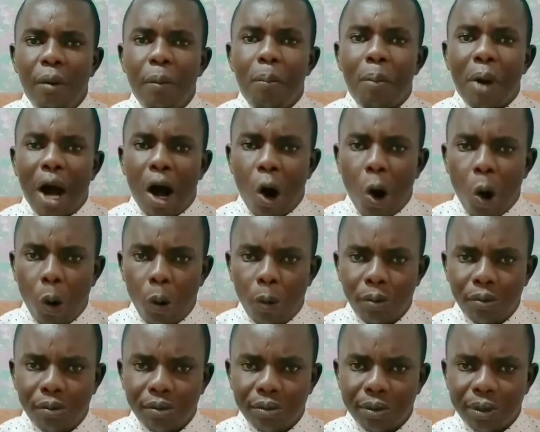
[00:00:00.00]

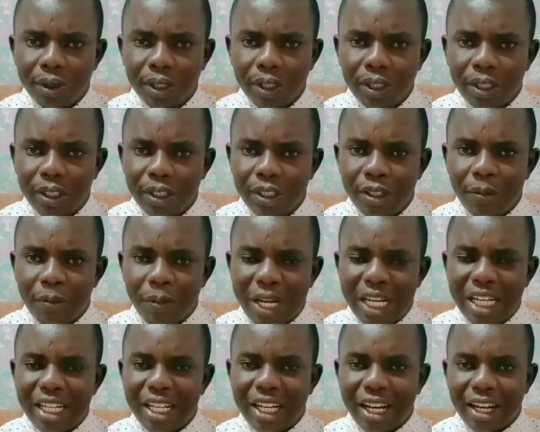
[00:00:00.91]
Pahom, the
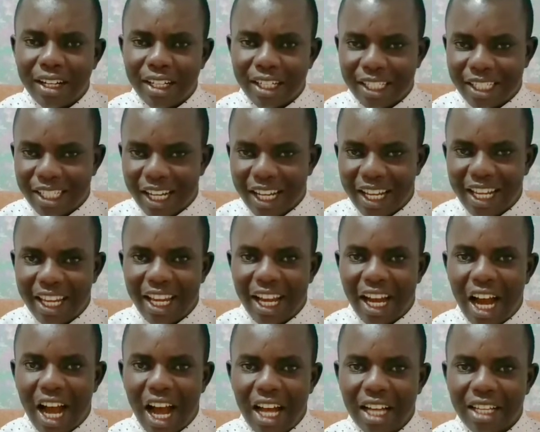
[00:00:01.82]
main character here,
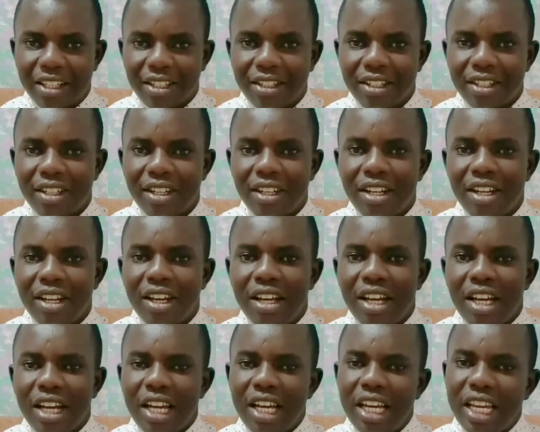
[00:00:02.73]
has.
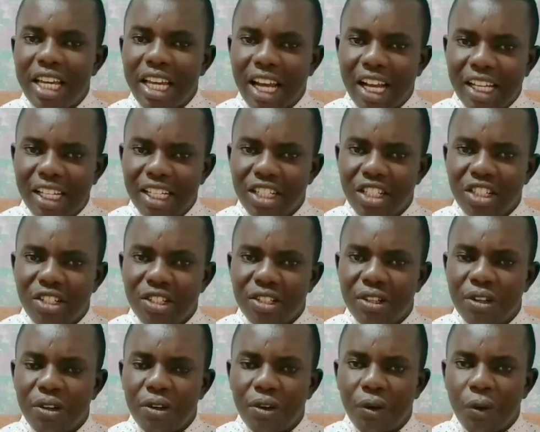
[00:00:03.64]
He has
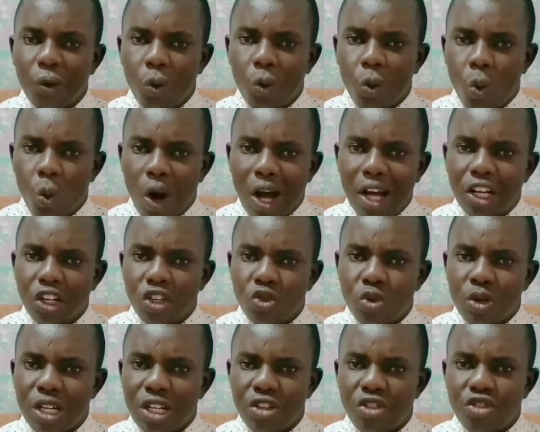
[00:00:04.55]

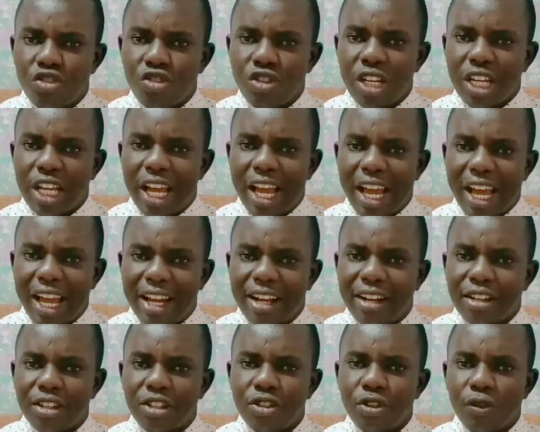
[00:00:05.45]
123
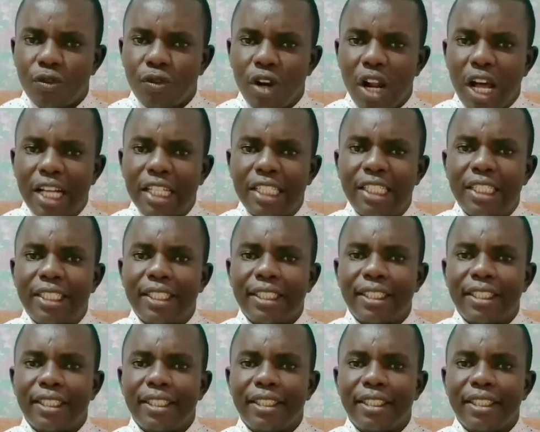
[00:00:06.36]
acres of land.